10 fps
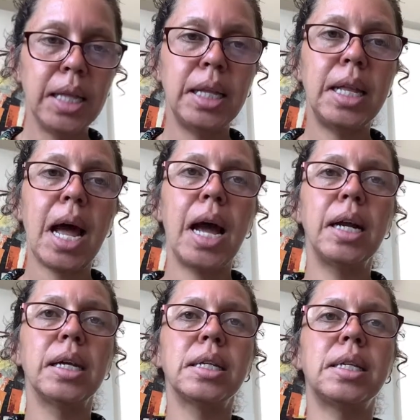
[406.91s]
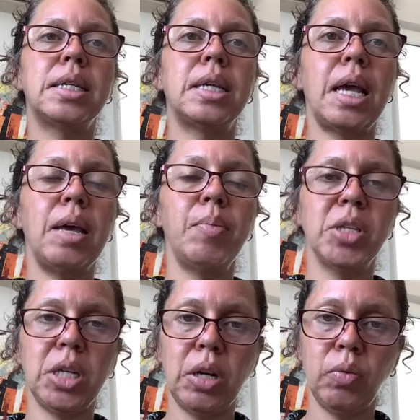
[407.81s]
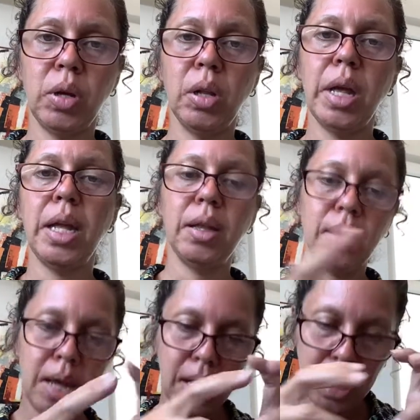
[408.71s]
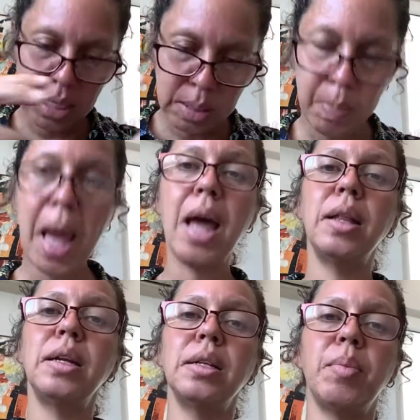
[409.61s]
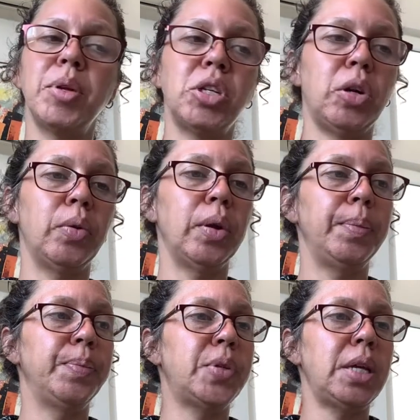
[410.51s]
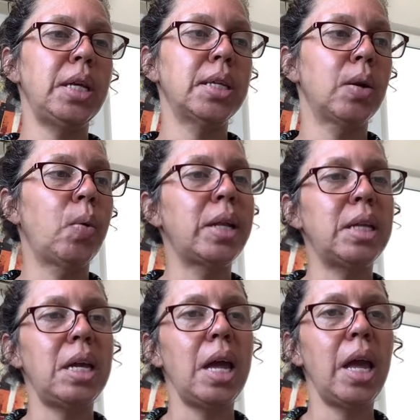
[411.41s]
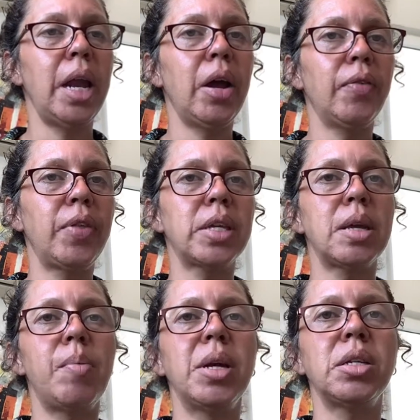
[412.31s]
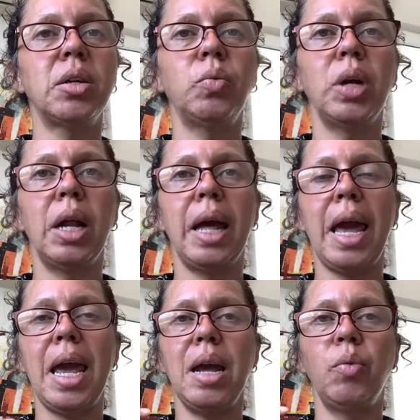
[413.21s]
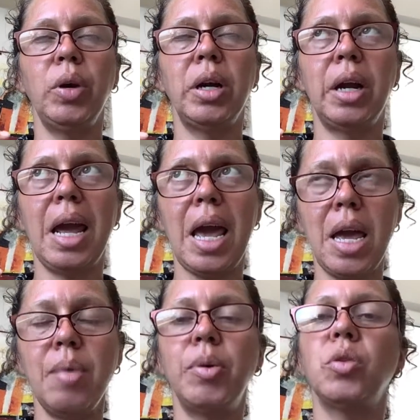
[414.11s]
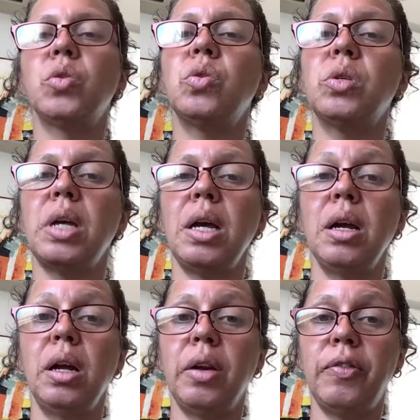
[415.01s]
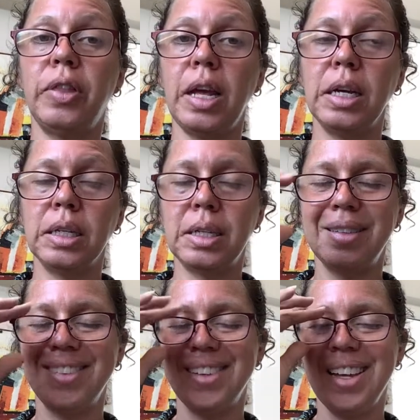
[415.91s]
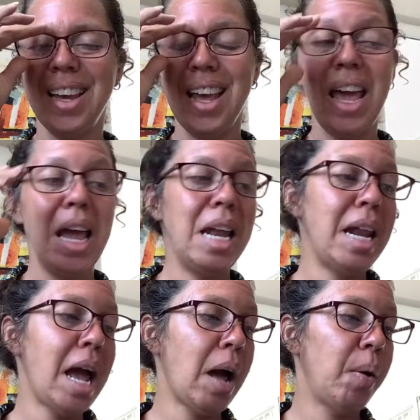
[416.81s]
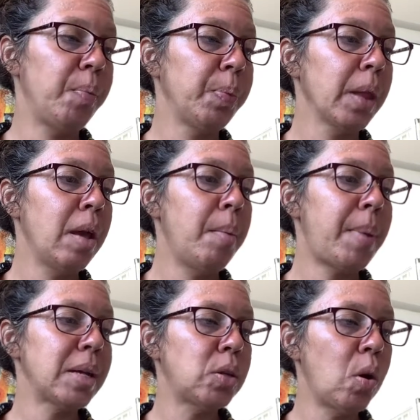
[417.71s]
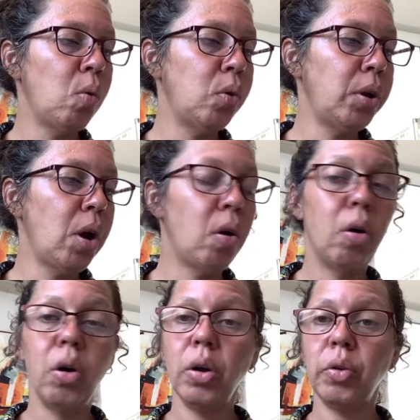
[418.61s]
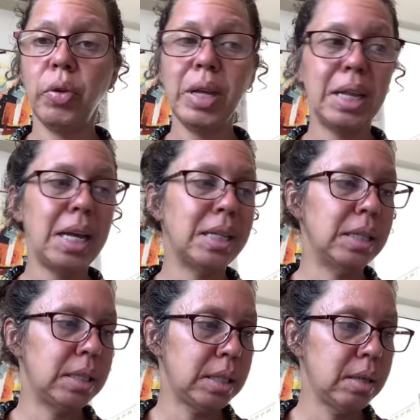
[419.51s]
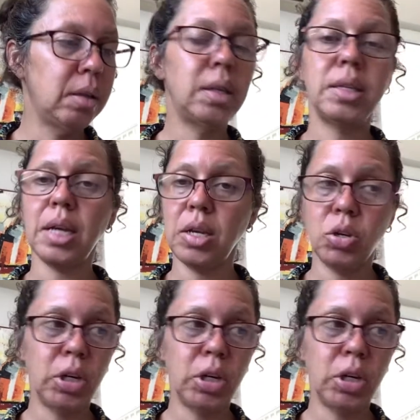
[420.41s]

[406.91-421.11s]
that same material and then expanding the material. See, so at the end of the semester we're able to say a lot of things. Now, paso uno, greetings. Say your